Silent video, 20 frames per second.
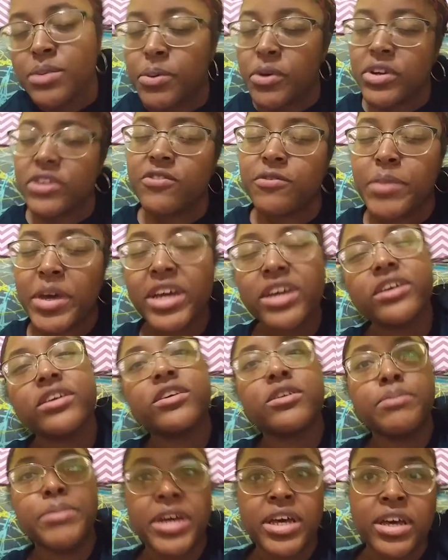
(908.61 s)
point of making
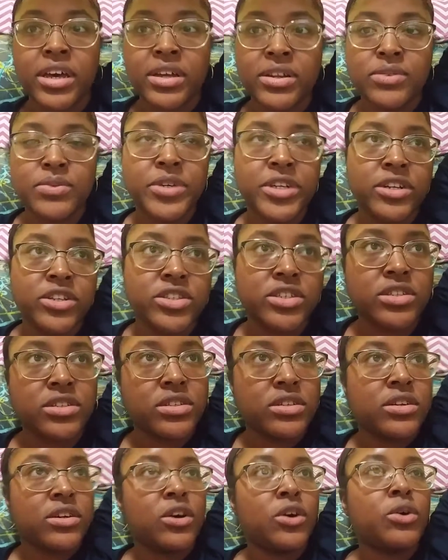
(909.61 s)
your bed when you're just
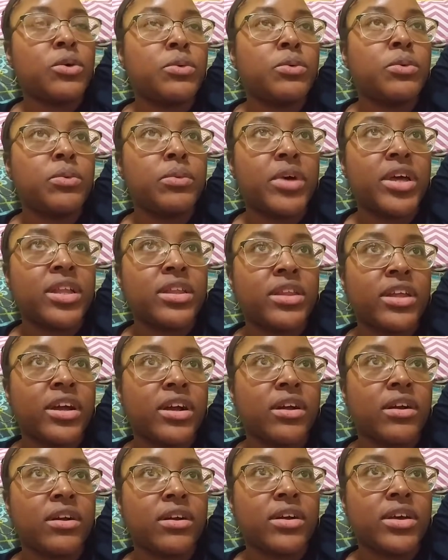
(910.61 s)
gonna go in
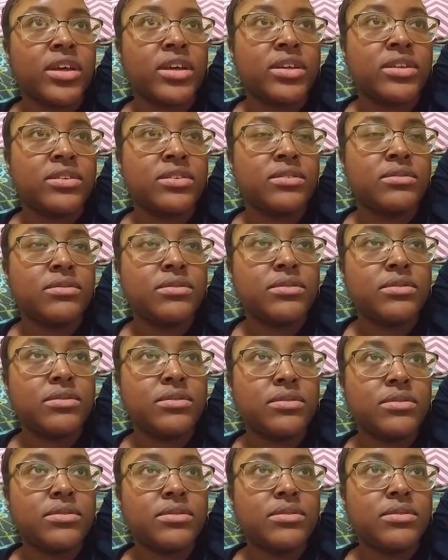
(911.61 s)
there and
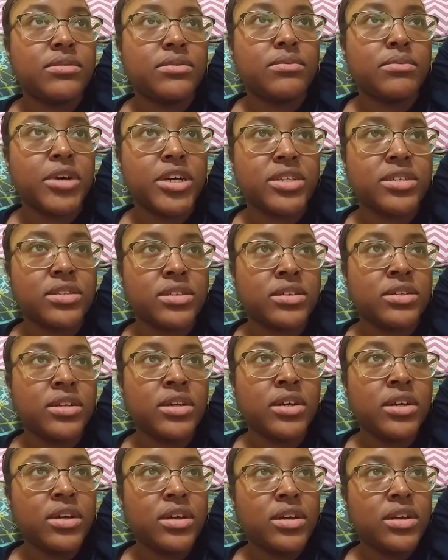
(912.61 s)
mess
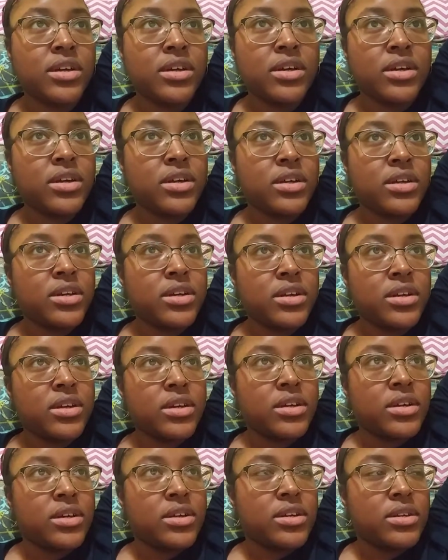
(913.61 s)

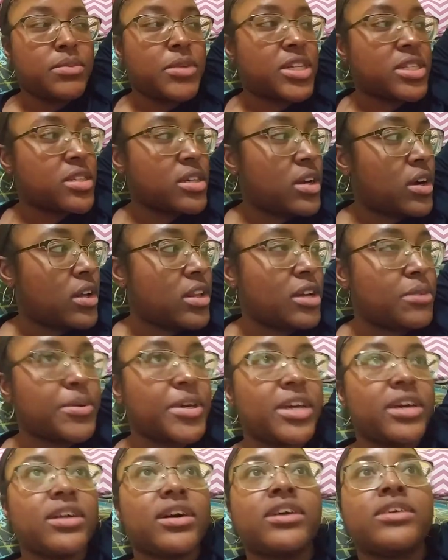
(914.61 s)
it all up
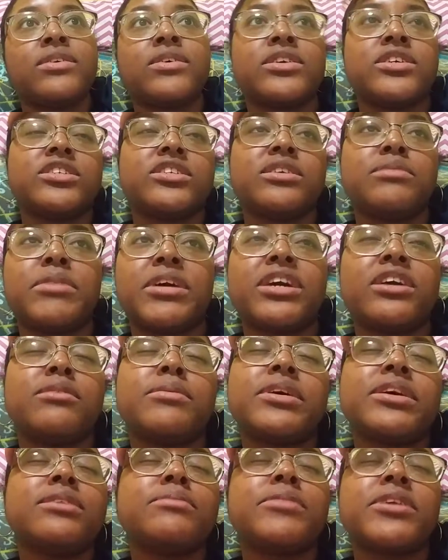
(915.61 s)
again? I don't understand making your
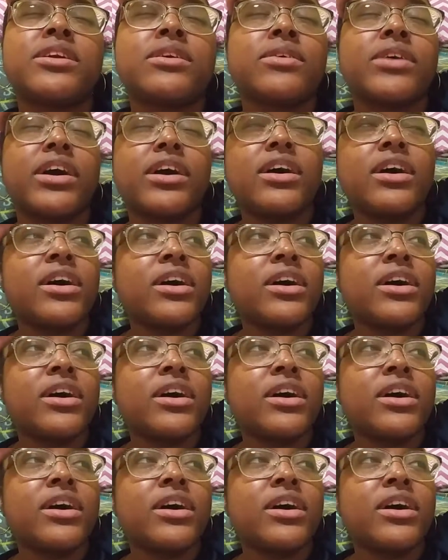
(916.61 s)
bed, but okay.